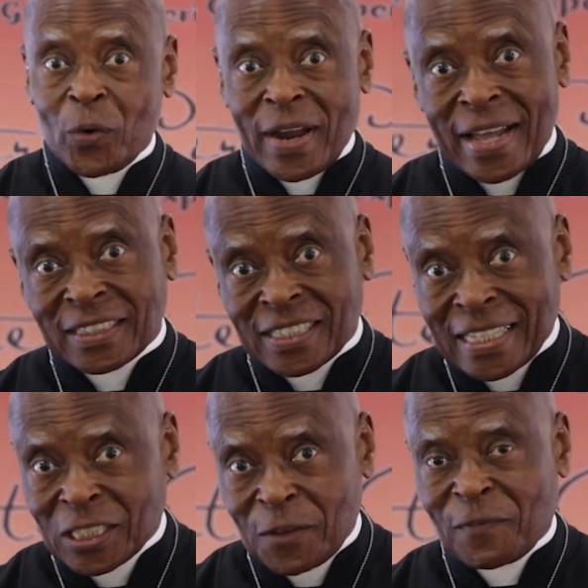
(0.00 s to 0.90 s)
We're at
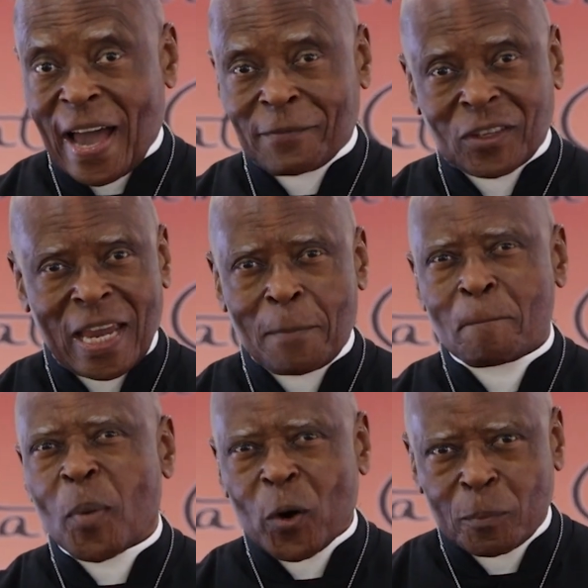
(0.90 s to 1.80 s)

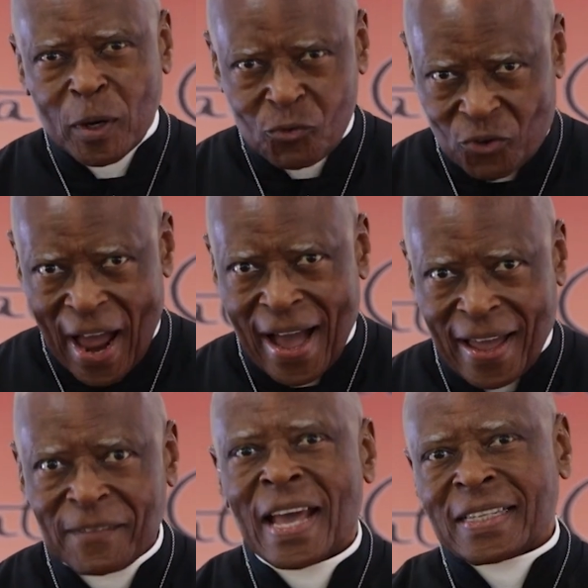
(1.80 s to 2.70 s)
6510 Berkman
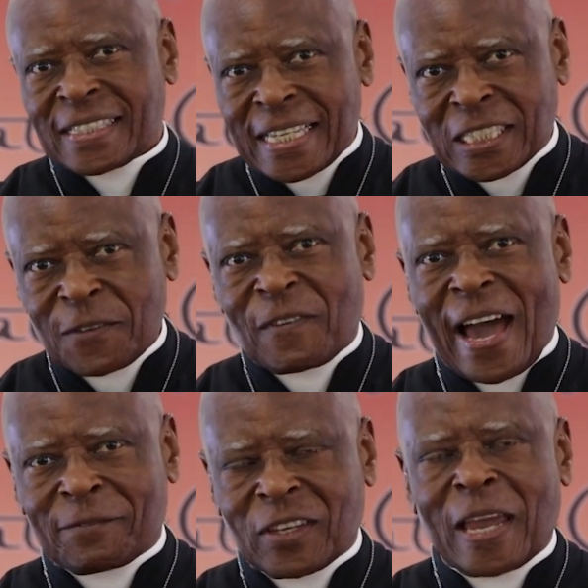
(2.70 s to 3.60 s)
Drive,
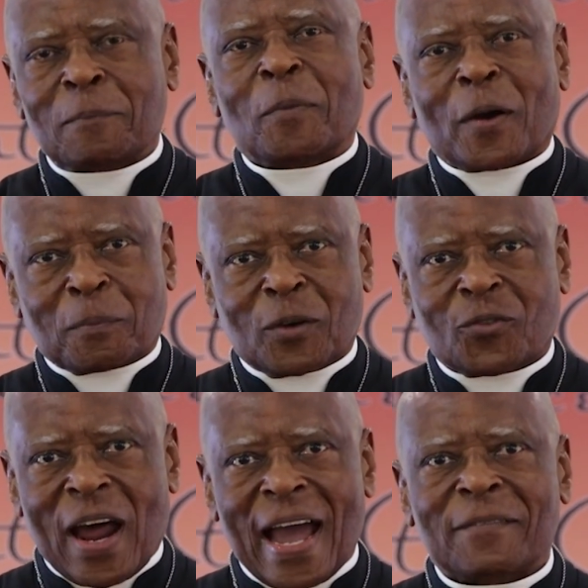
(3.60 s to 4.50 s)
6510
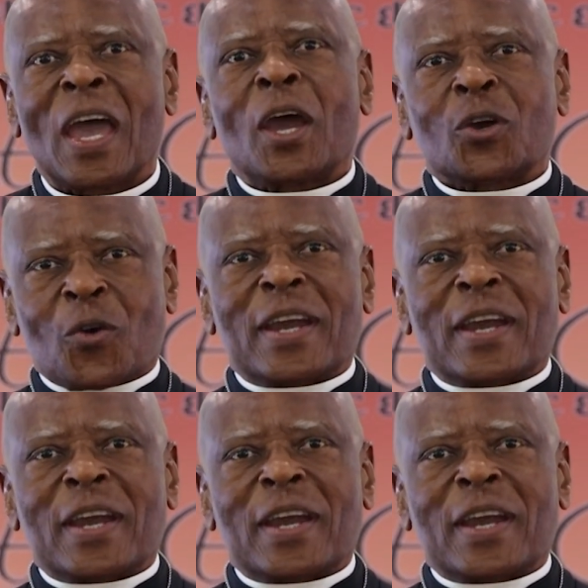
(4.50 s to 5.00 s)
Berkman Drive,